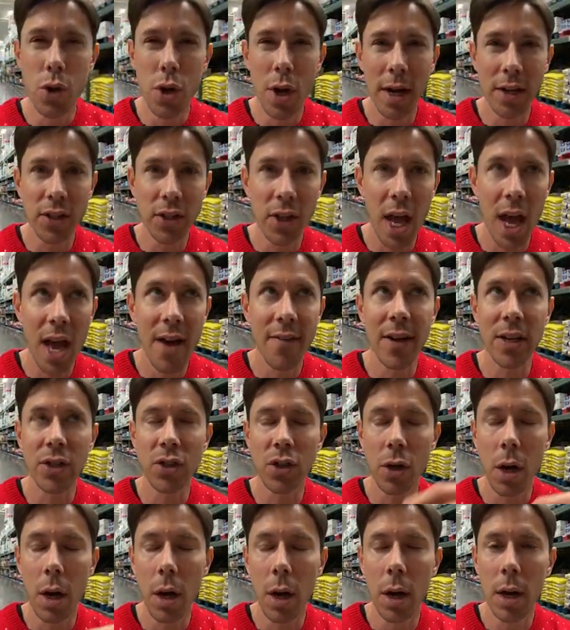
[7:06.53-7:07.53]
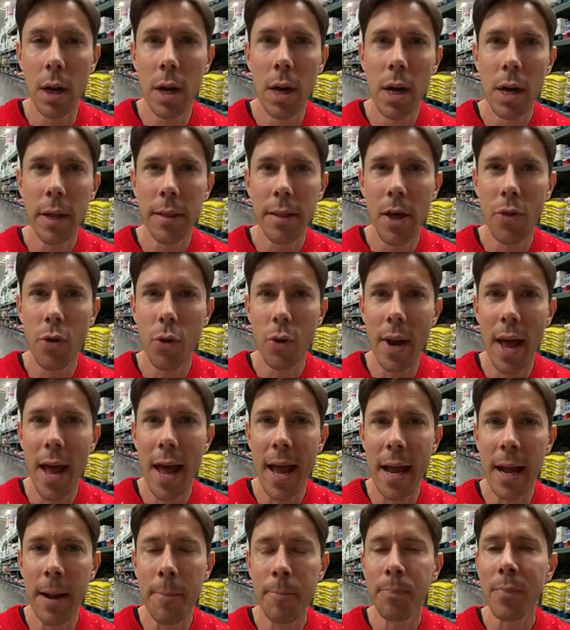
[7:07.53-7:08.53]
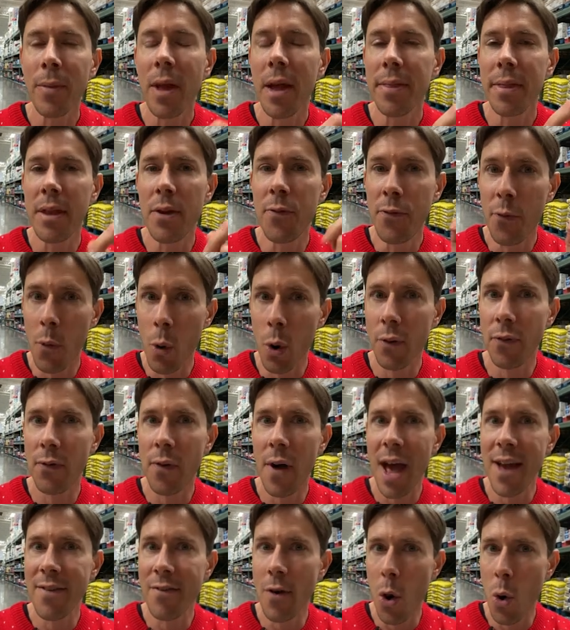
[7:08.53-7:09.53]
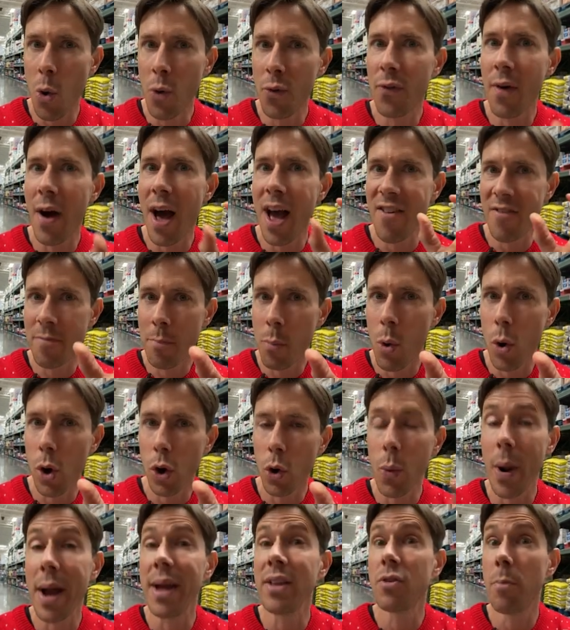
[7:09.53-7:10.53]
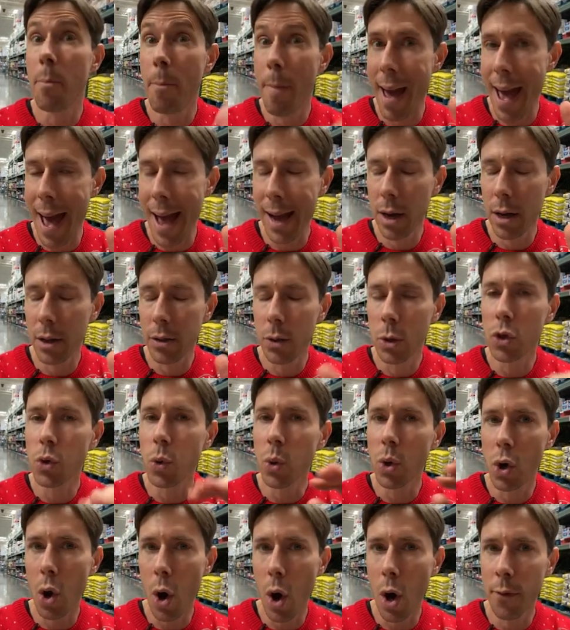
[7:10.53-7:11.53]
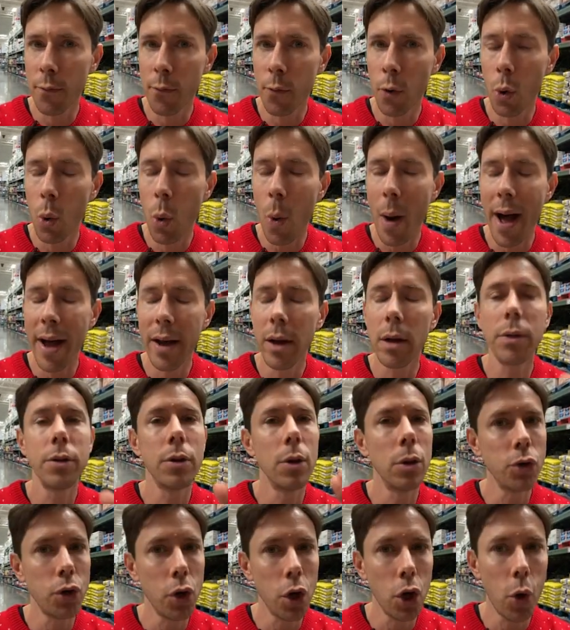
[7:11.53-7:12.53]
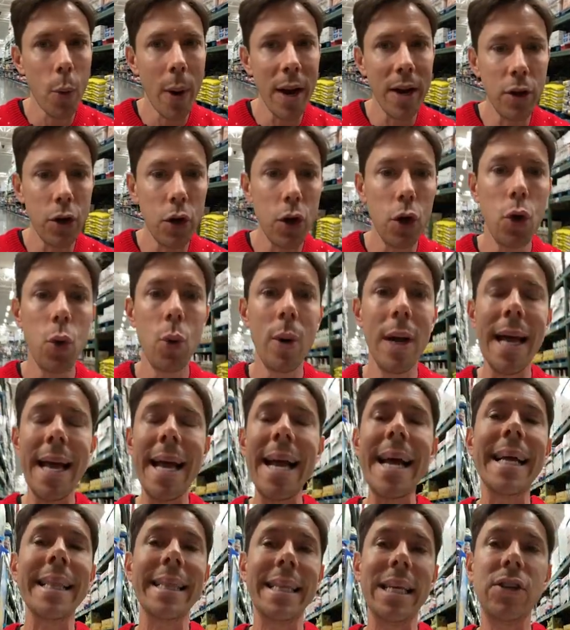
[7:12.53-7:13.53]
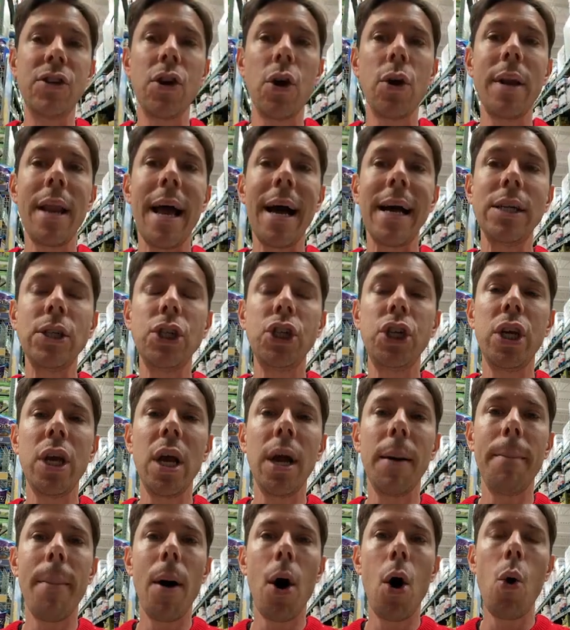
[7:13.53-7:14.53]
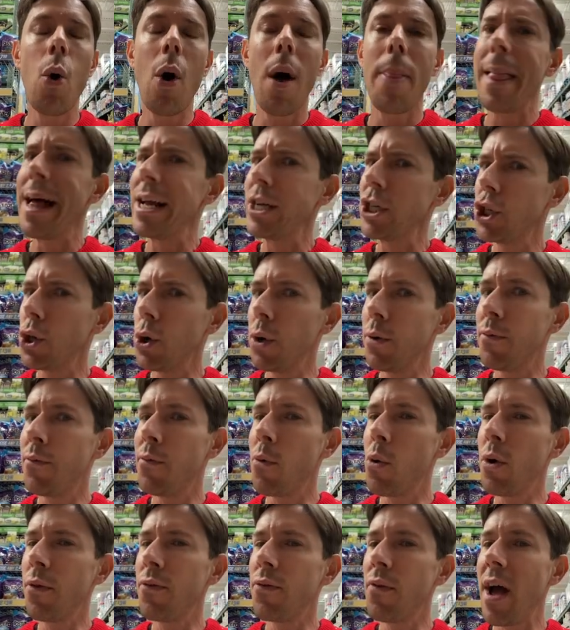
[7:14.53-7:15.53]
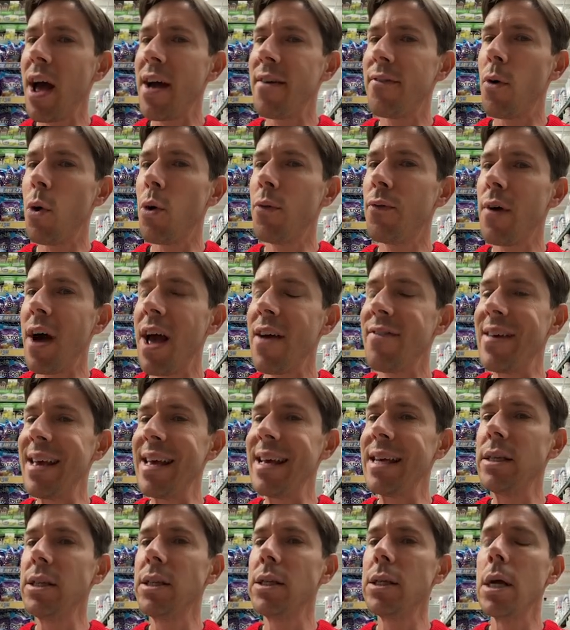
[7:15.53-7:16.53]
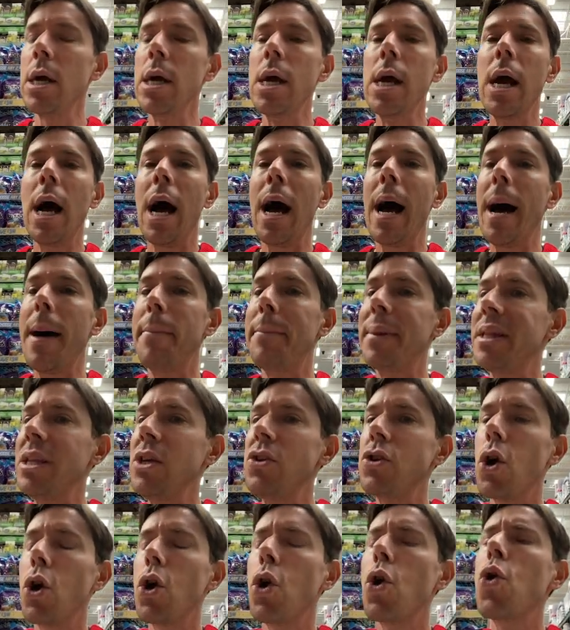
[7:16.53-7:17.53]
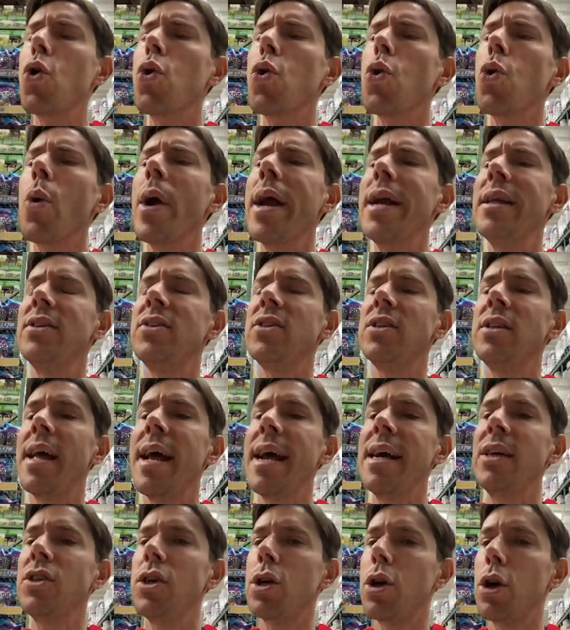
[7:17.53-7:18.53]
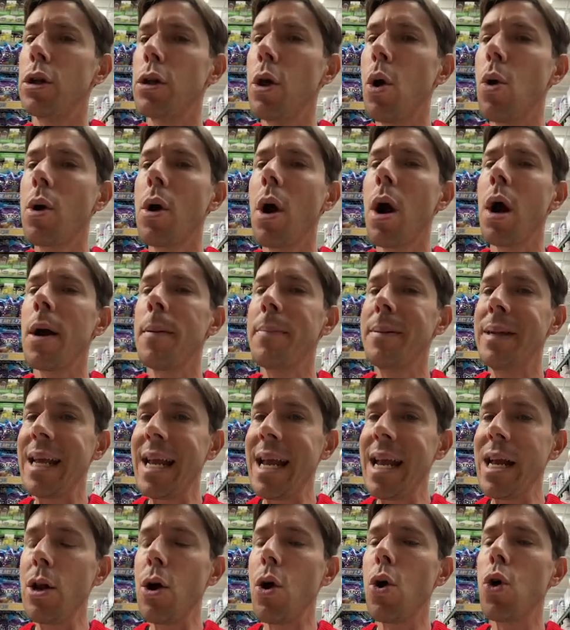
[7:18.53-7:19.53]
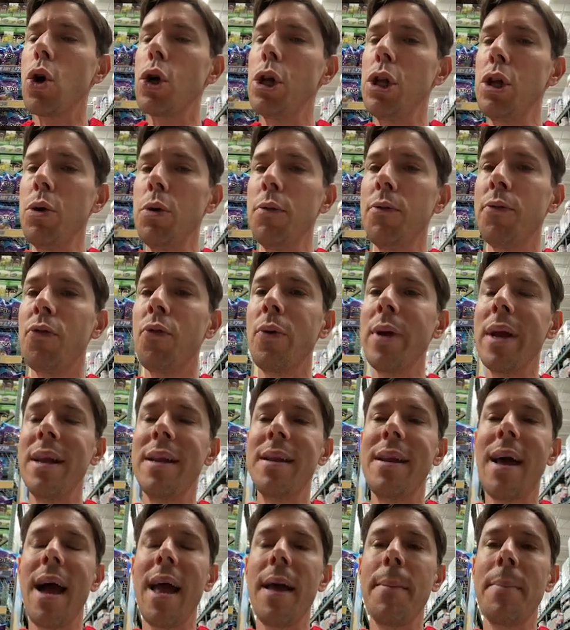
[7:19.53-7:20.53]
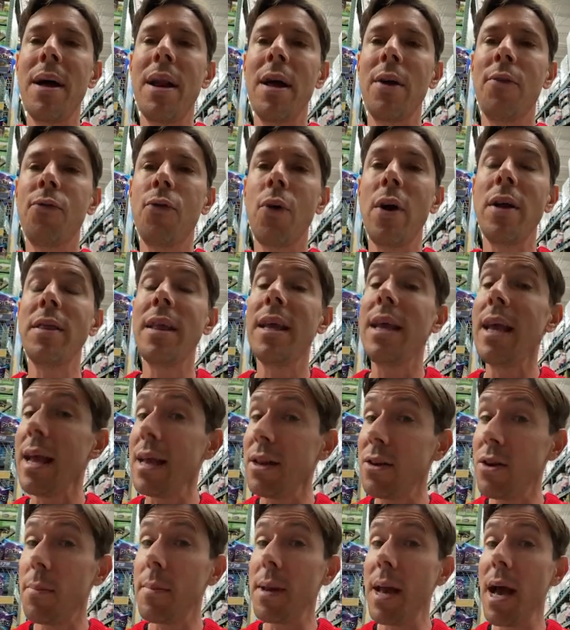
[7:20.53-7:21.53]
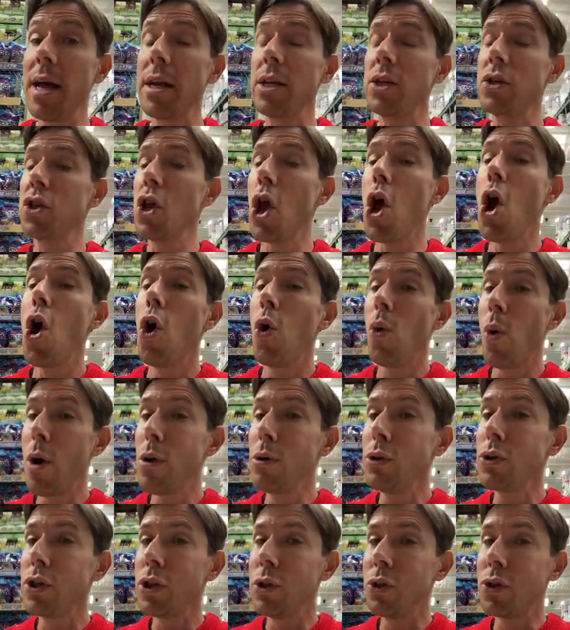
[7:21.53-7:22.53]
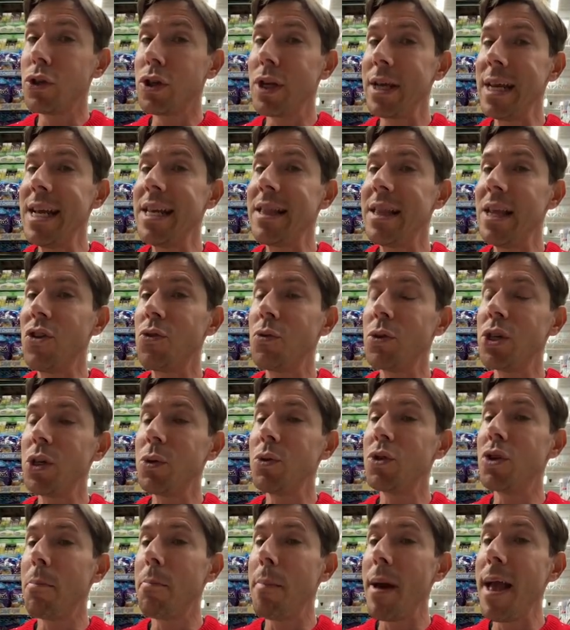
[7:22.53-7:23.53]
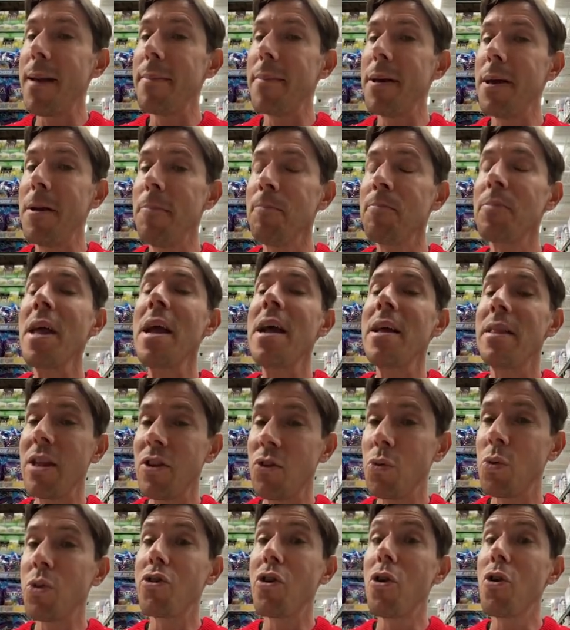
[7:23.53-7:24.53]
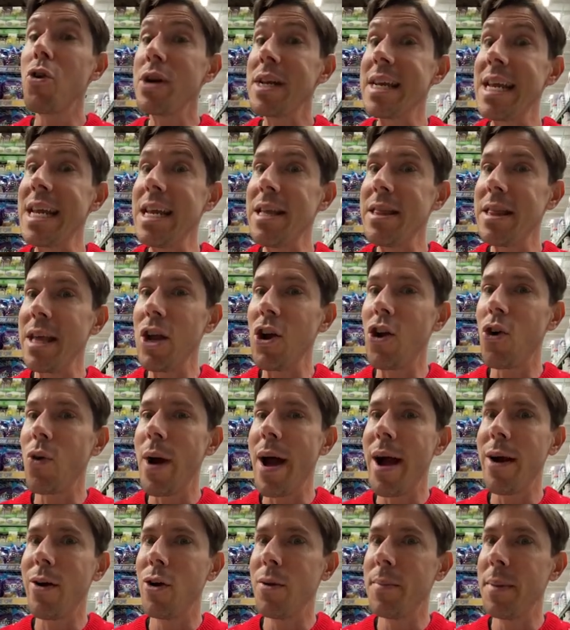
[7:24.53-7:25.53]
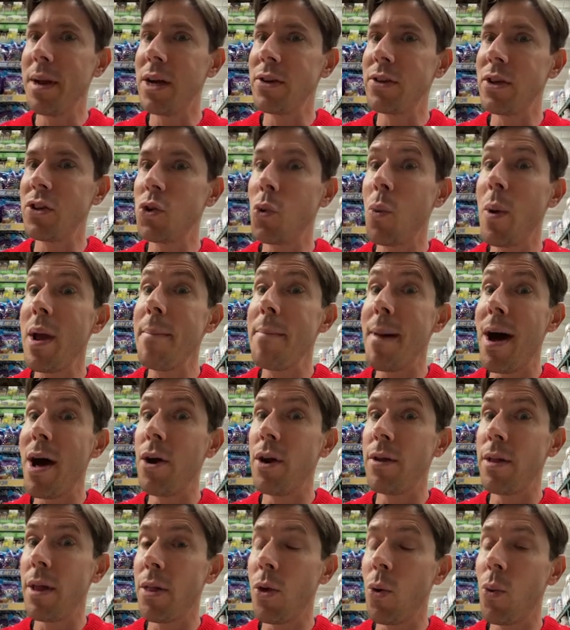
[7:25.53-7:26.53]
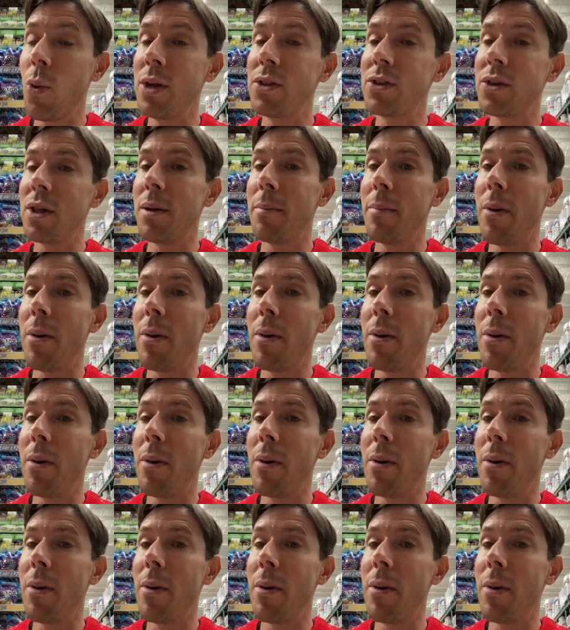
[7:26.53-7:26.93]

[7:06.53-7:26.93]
does have, I saw the other day, the forty-five oh five pork rinds back. Those were gone for a while. Those are great too. These are non G M O. I'm not sure if forty-five oh five is, uh, but these are great snacks that are low carb, keto, gluten-free, and diabetic friendly. And to be honest, Rose used to eat these when she was a baby. This was her teething cracker because it's way better than the ones on the